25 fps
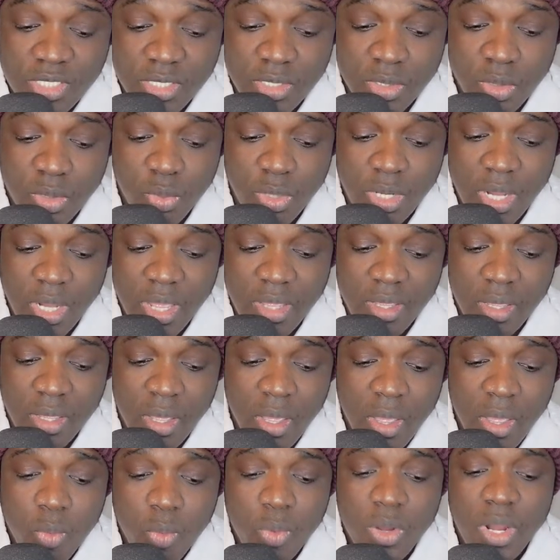When I
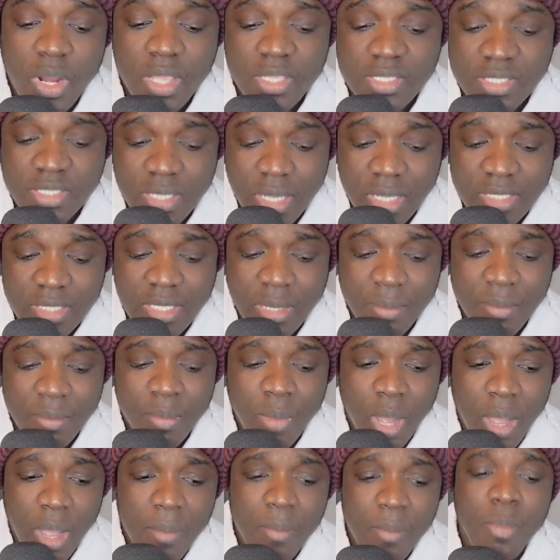saw it,
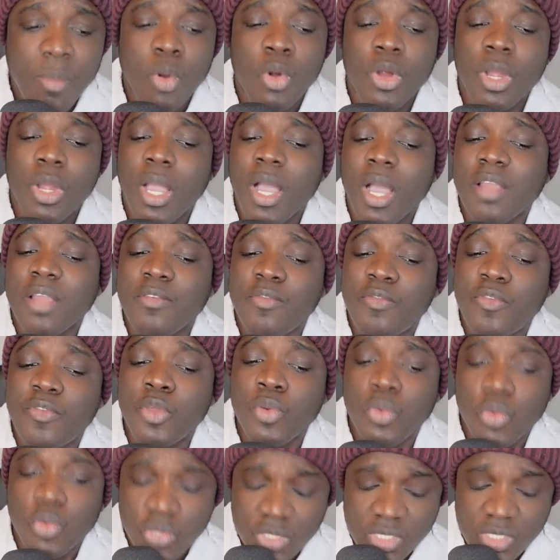I'm more
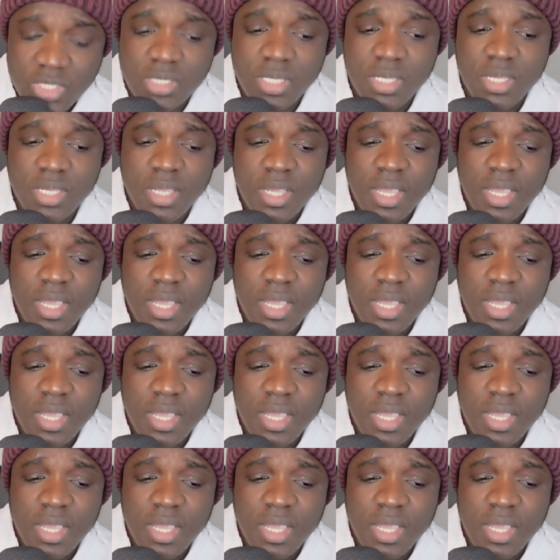confused